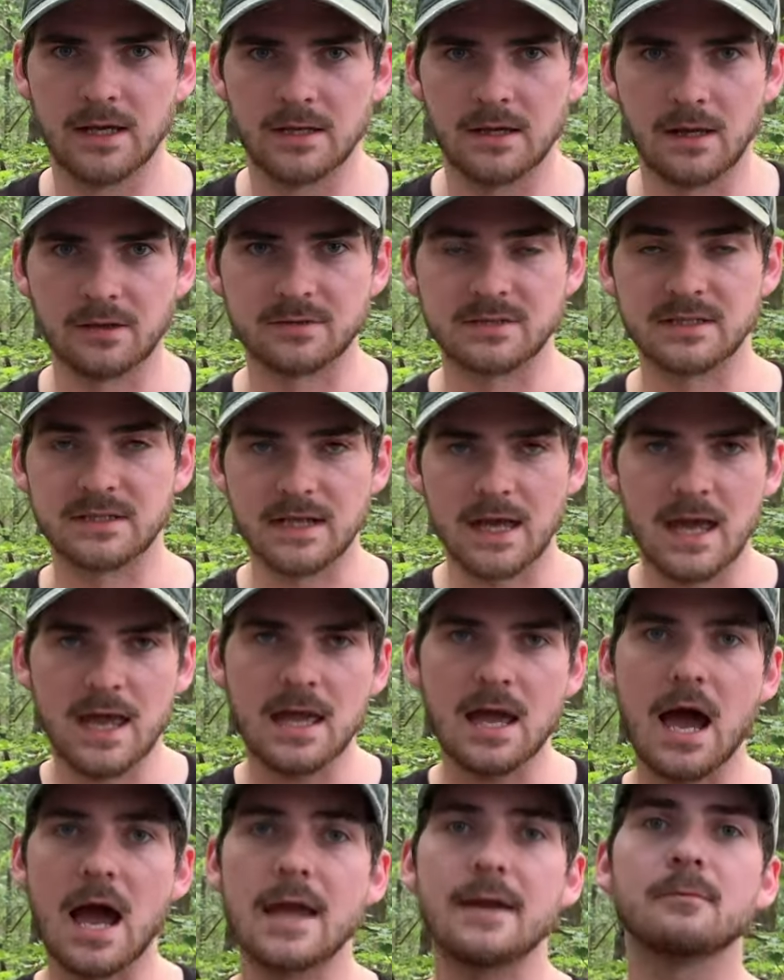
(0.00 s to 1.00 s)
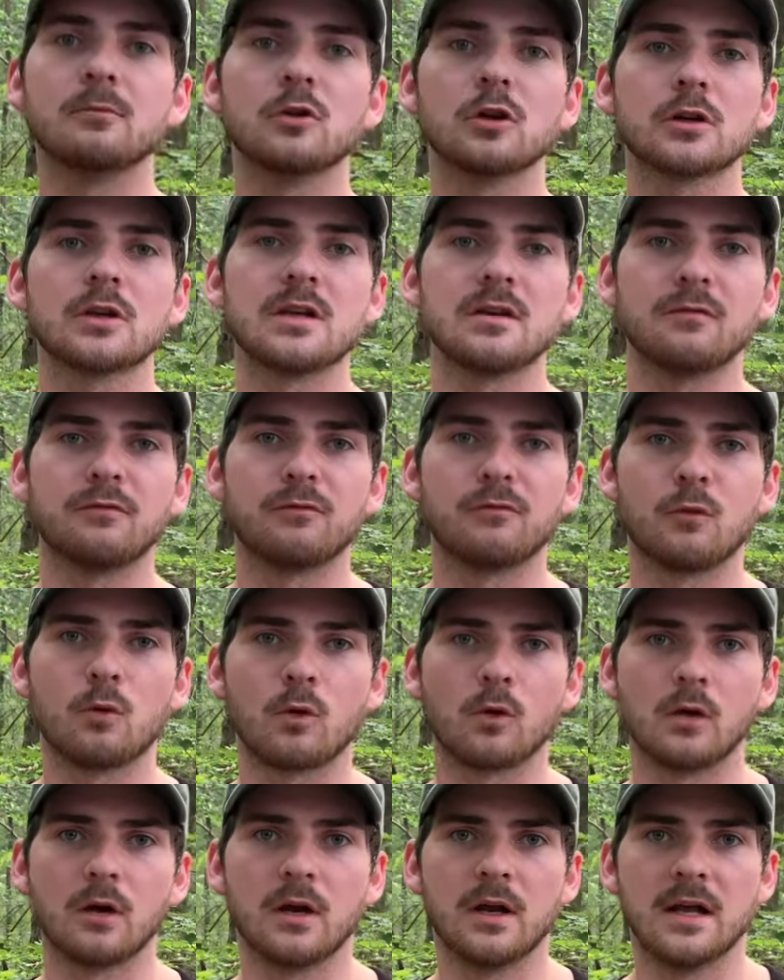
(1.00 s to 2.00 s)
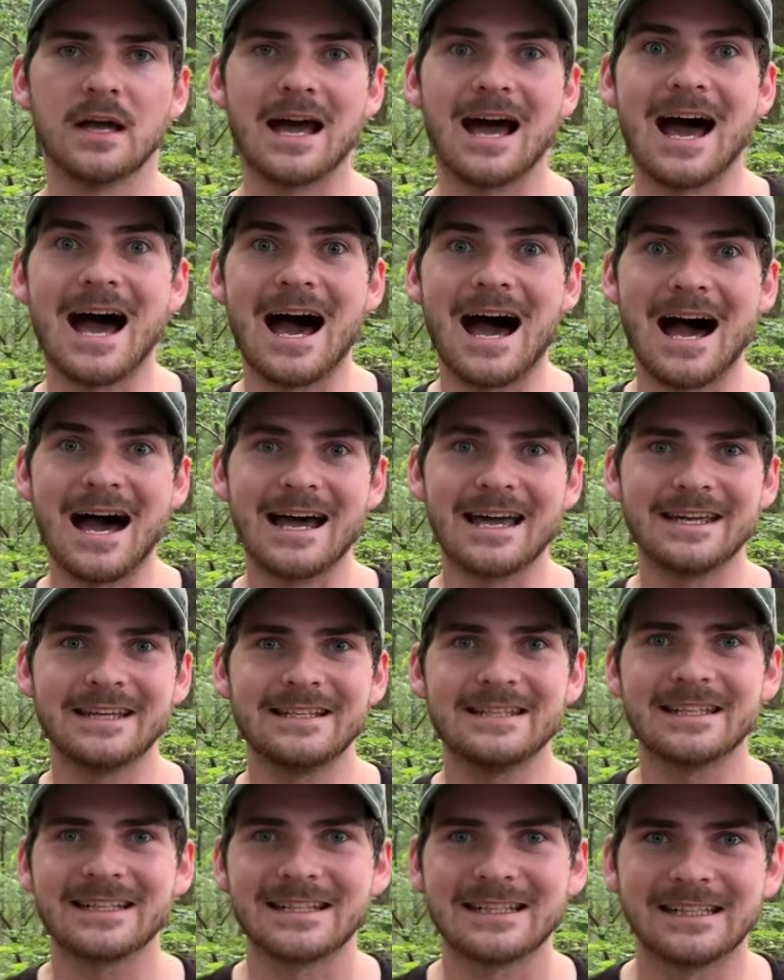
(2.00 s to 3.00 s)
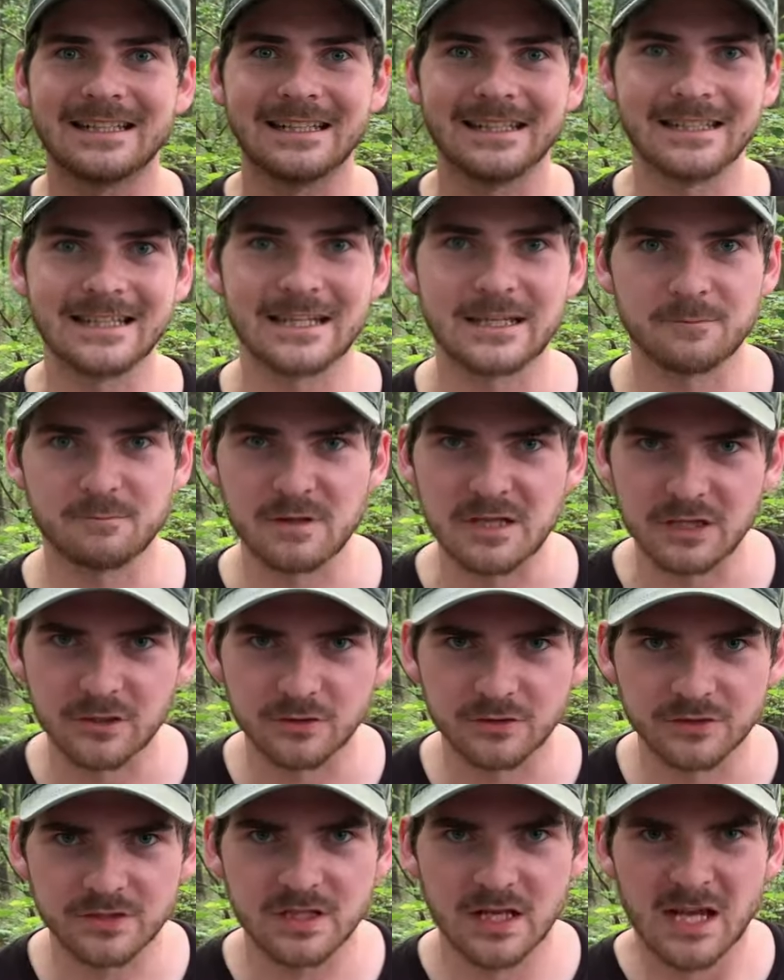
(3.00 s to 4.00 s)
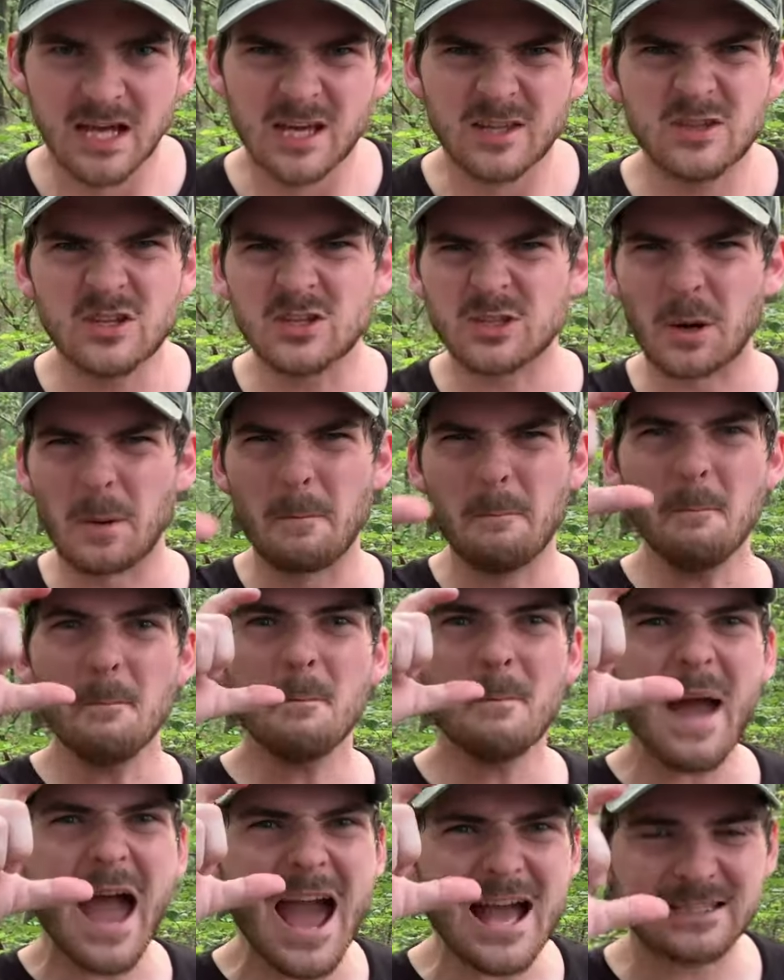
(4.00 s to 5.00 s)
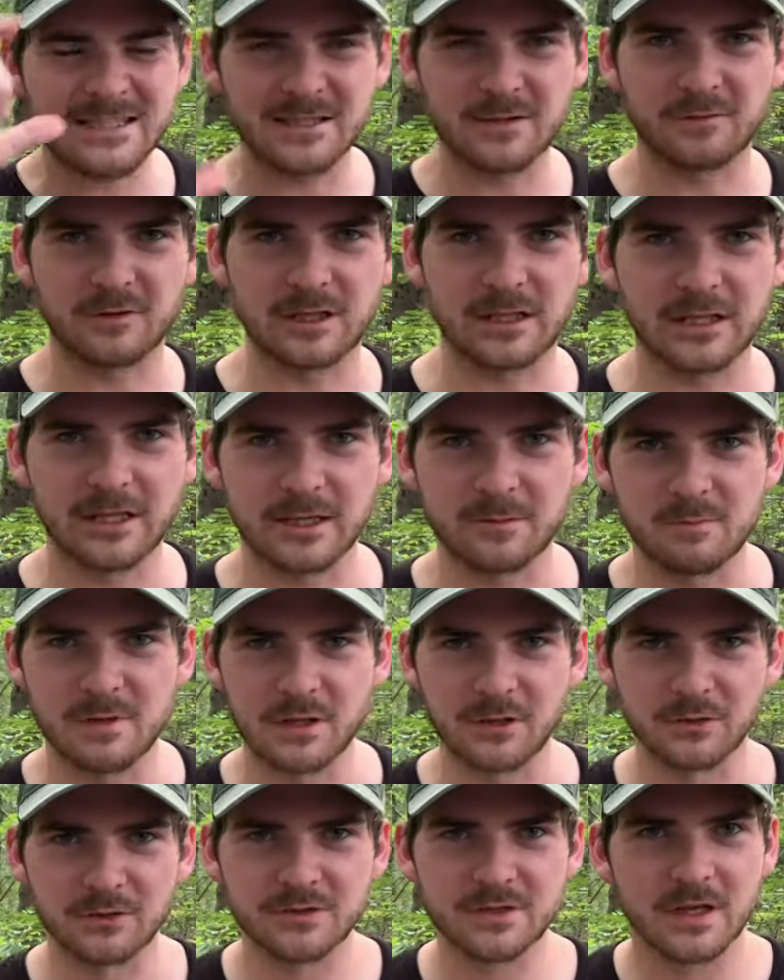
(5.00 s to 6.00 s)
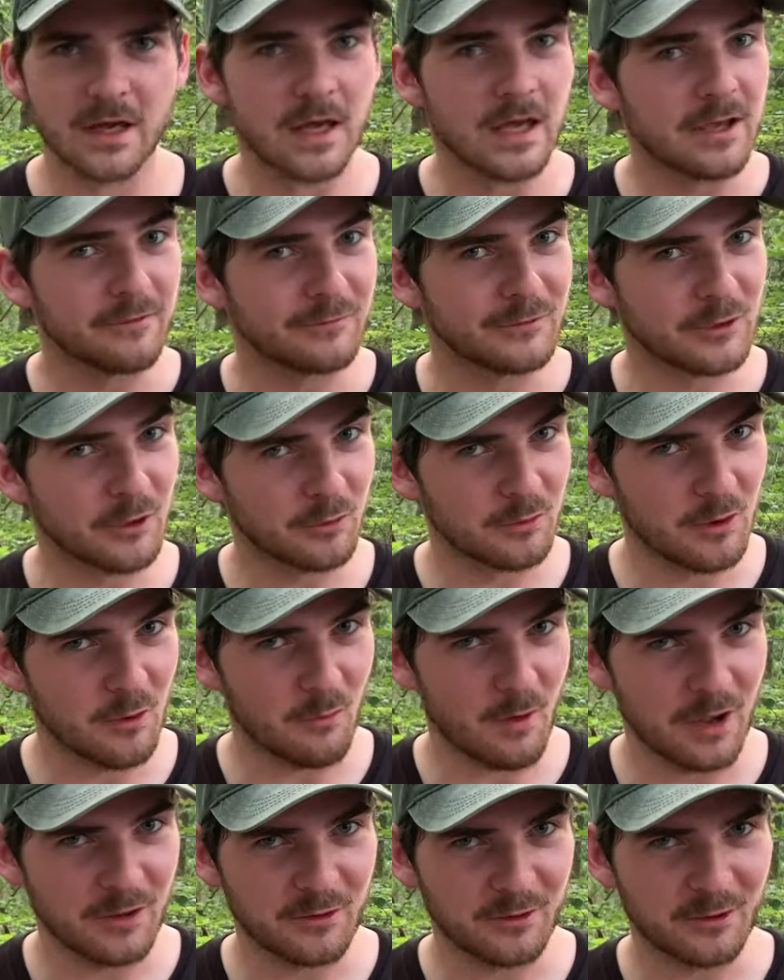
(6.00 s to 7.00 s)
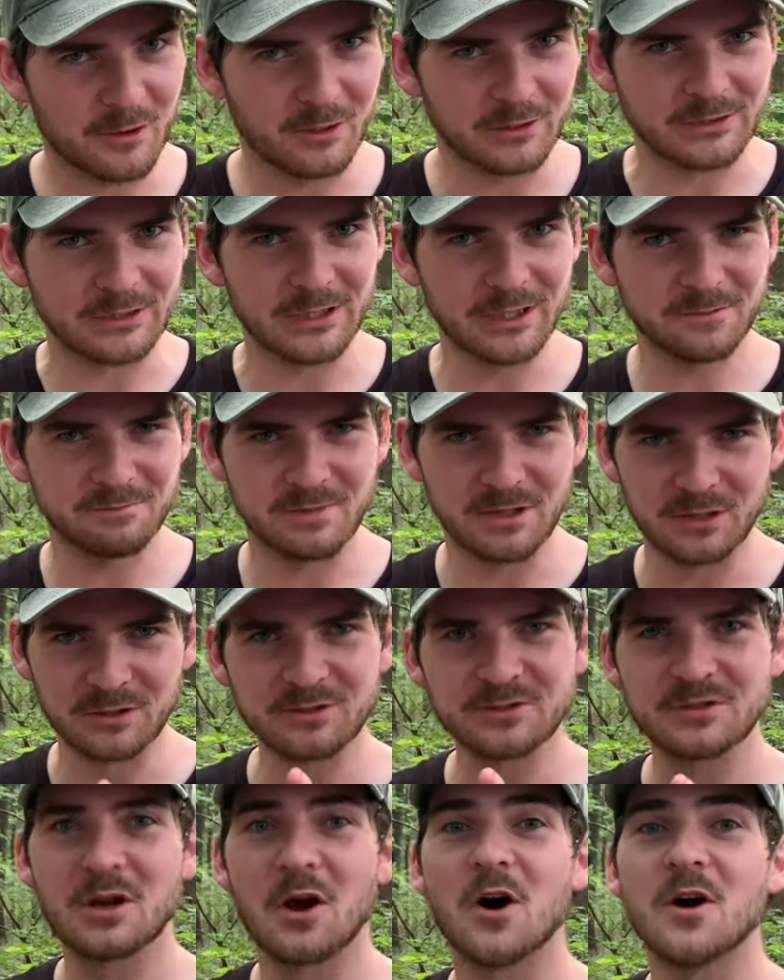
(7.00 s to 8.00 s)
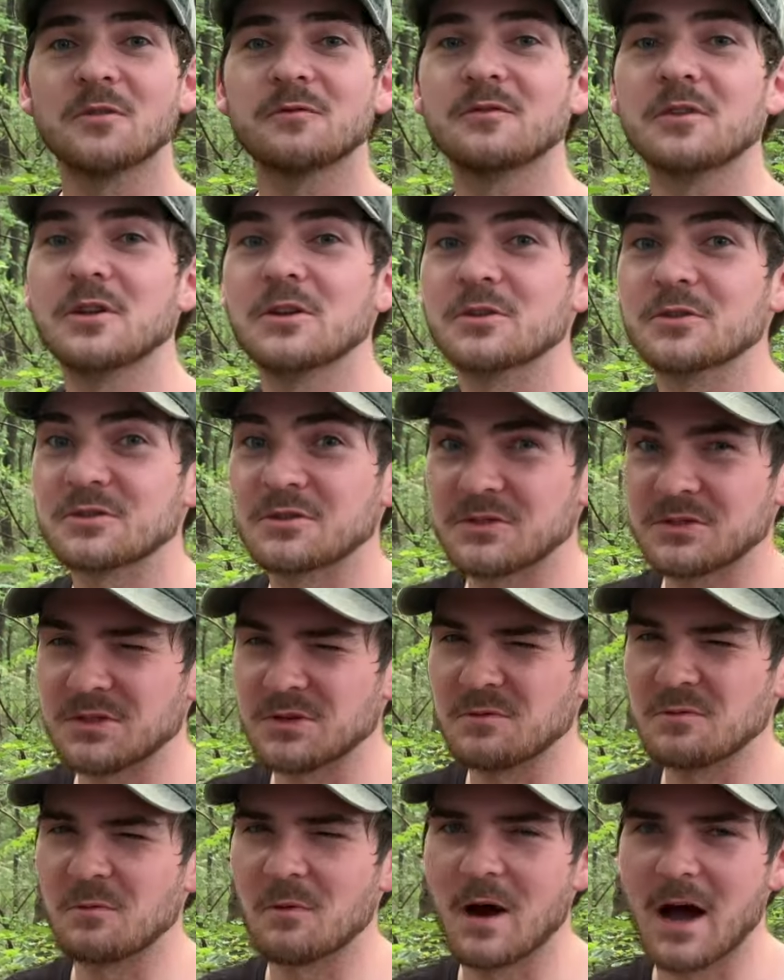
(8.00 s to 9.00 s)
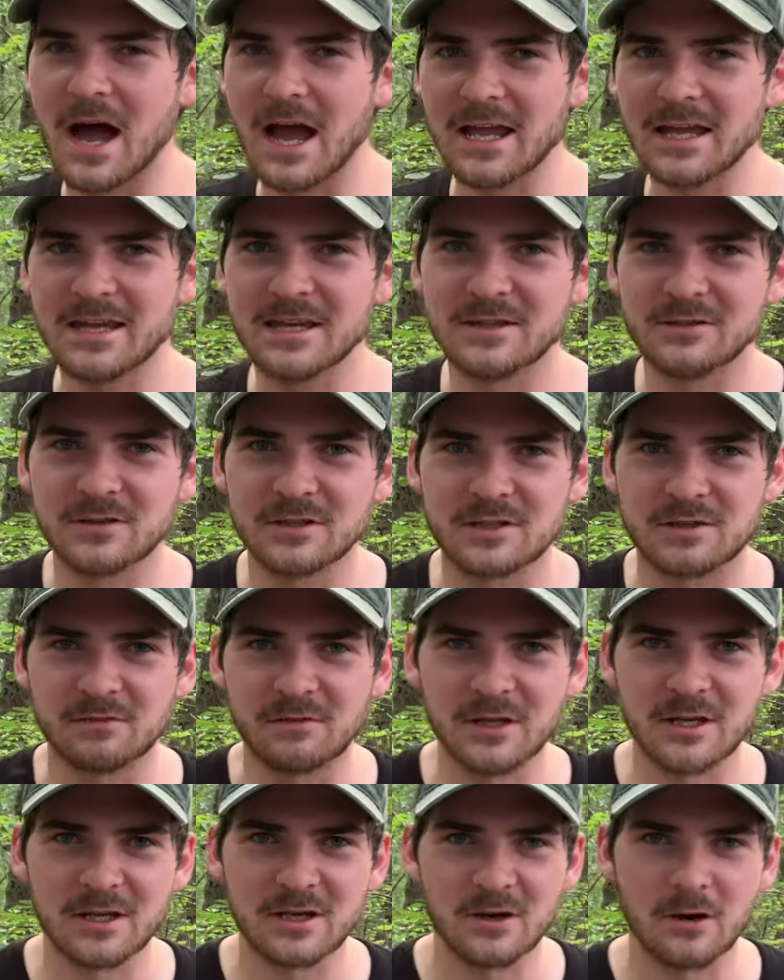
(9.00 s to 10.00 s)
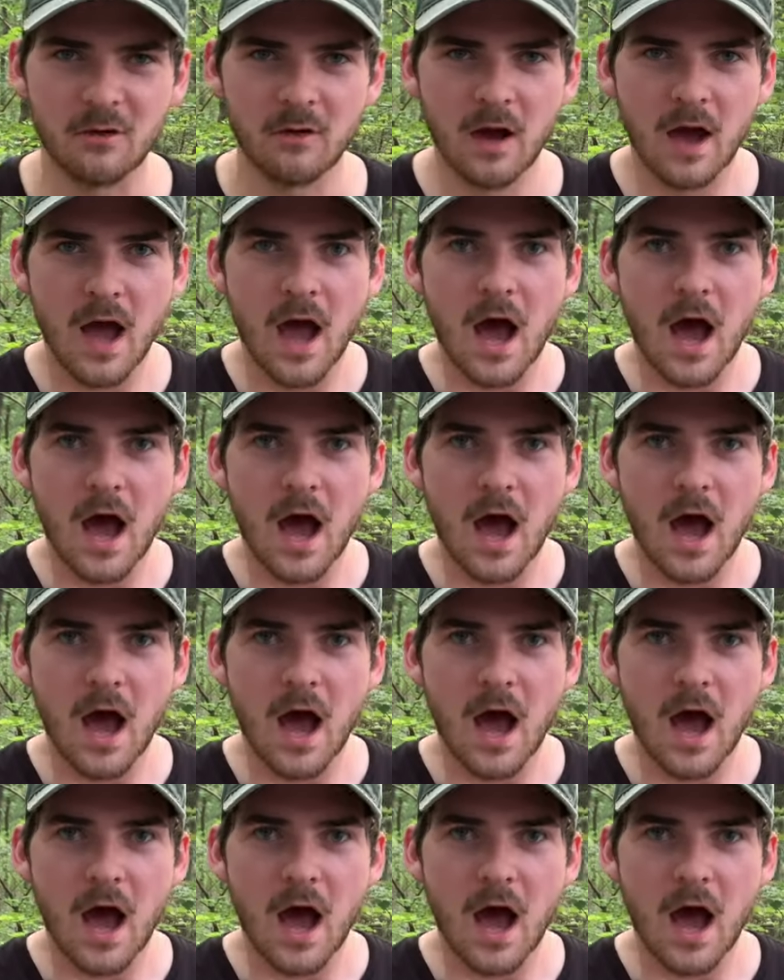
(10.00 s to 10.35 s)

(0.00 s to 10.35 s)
Now today I am looking for eyed click beetles. These are massive click beetles. If you don't know why they're called click beetles, hopefully you'll see why in this video.